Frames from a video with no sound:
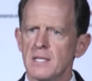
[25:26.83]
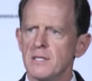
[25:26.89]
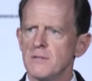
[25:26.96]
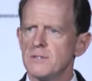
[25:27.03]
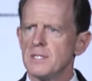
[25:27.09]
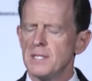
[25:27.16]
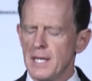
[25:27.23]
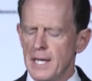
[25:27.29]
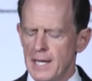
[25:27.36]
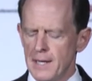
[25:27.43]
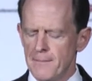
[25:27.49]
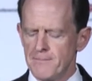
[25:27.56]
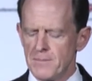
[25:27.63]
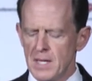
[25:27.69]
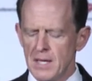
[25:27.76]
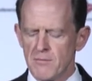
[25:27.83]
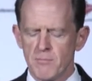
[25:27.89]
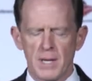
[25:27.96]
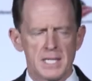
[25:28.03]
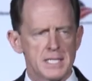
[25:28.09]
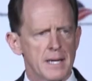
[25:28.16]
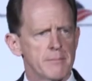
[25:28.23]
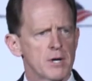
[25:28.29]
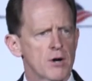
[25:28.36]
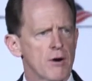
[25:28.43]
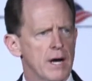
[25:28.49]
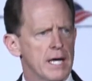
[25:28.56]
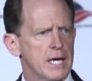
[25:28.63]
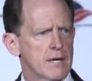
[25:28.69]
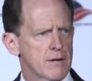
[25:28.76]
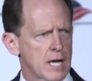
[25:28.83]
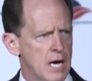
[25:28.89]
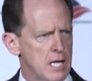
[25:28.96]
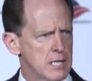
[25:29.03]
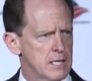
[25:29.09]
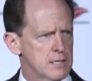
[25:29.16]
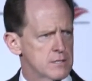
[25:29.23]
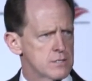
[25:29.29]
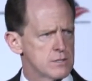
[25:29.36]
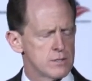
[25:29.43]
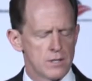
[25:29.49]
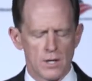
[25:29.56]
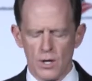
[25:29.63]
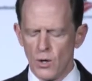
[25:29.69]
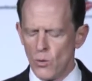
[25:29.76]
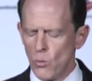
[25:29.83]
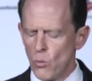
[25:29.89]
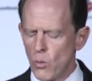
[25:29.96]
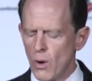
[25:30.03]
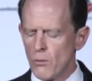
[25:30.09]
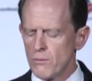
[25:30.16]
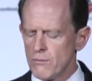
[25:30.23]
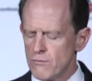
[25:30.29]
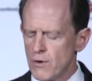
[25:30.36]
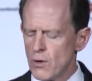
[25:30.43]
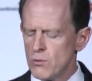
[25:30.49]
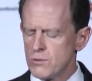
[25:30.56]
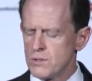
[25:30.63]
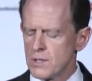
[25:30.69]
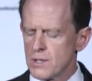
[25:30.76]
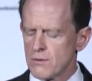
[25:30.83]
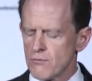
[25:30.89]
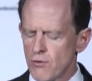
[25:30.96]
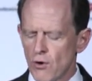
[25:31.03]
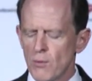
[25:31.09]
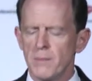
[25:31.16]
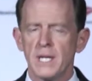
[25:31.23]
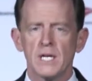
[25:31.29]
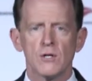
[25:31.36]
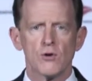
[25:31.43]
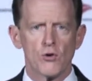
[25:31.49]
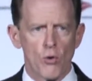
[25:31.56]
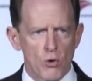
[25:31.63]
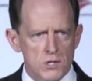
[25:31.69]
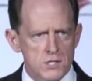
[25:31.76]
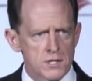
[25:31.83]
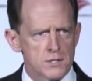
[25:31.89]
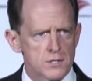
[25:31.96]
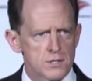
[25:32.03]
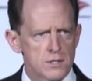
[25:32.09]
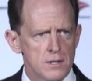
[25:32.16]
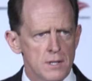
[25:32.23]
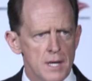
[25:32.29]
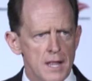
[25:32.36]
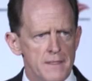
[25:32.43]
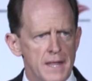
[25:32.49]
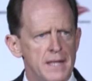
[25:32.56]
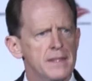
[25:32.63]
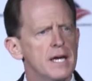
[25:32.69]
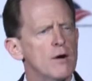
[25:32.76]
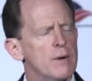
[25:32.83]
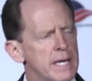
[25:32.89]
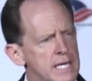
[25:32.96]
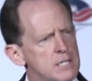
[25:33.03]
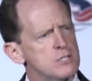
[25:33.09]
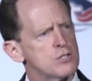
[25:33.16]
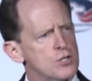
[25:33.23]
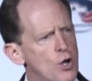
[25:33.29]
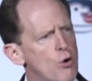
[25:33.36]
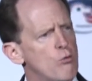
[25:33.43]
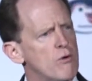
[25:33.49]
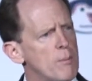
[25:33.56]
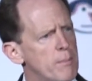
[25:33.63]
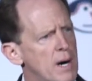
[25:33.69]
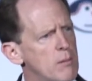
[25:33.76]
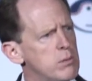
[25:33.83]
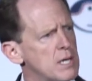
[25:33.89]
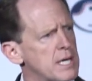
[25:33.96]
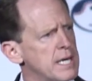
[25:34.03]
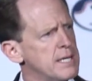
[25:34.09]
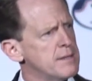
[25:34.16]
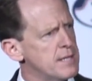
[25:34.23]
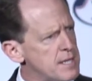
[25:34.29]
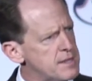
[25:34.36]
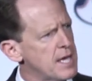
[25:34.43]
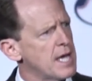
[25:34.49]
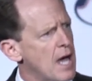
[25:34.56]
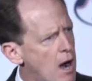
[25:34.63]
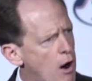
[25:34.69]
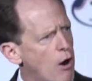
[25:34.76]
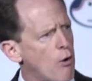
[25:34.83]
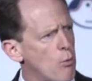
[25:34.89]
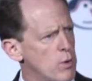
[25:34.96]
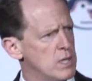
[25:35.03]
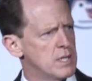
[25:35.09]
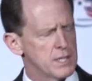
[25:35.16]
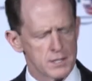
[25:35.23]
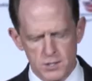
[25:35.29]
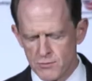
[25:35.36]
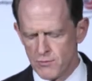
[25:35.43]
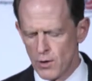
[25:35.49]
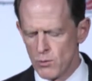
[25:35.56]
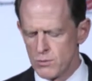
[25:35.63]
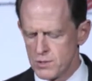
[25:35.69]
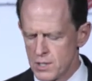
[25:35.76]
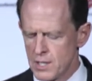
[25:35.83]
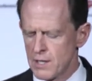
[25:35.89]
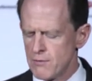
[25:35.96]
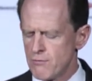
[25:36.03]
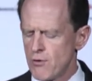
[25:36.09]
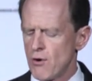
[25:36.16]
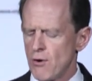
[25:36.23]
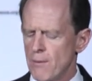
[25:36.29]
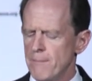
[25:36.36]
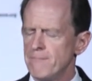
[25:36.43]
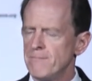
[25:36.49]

you today, if my Democratic colleagues won't vote to confirm Neil Gorsuch, then there is no Republican that they are willing to vote to confirm.